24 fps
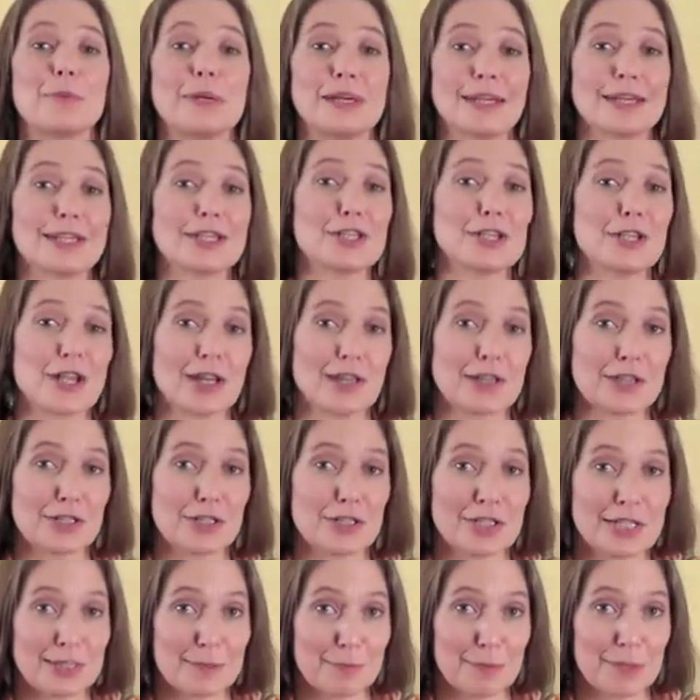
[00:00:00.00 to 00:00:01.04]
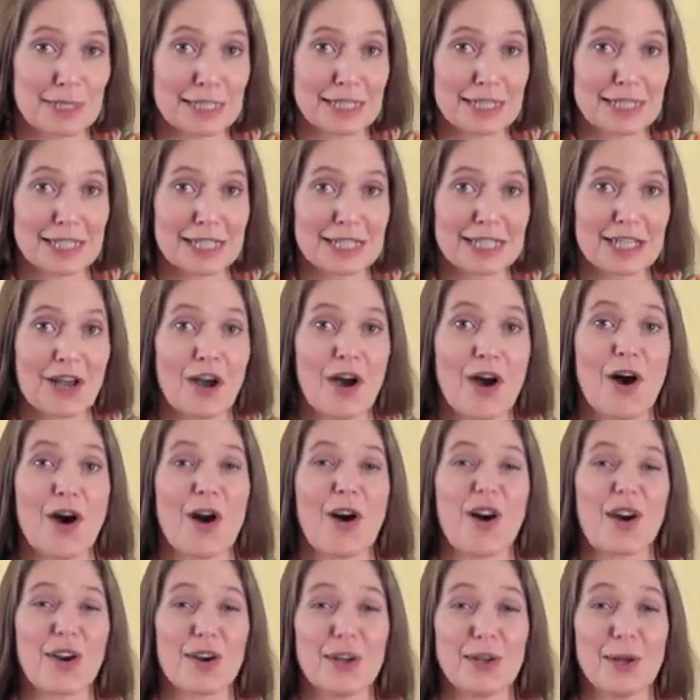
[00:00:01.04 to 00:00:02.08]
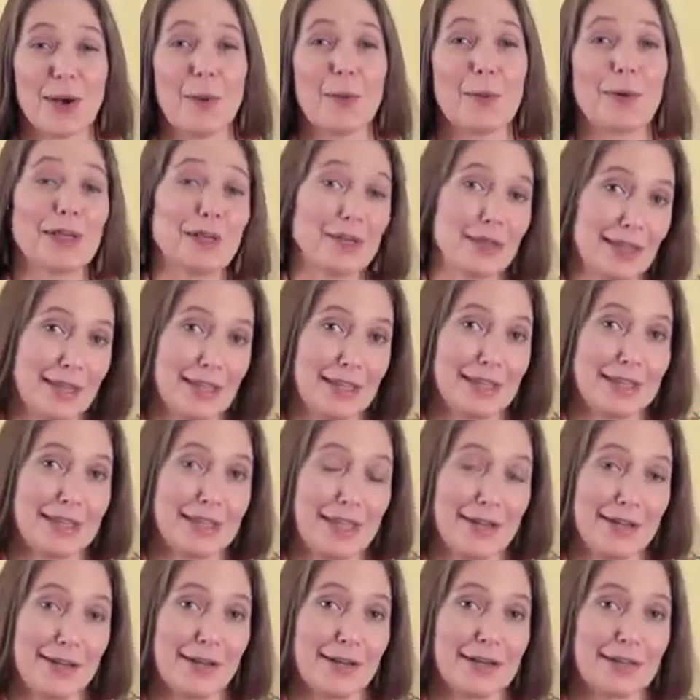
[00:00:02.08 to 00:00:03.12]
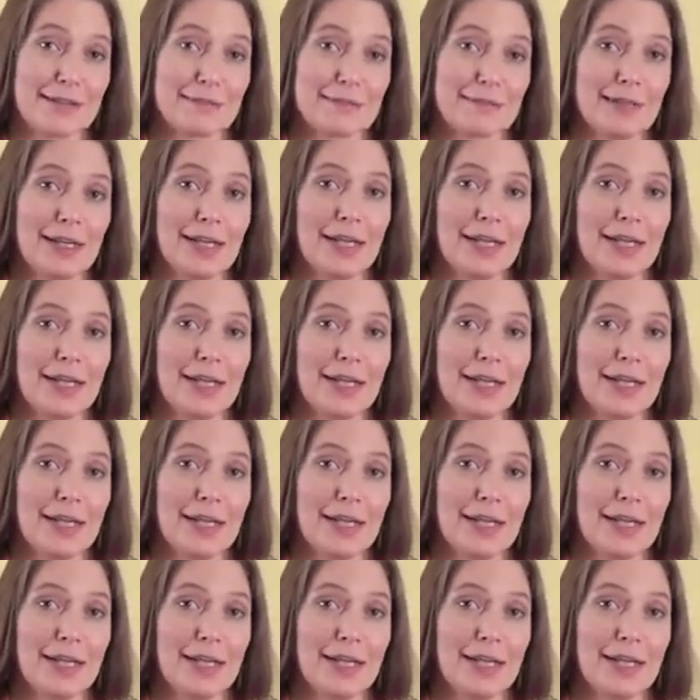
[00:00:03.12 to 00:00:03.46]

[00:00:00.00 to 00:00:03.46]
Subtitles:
biggest challenges in business are not what you think they are.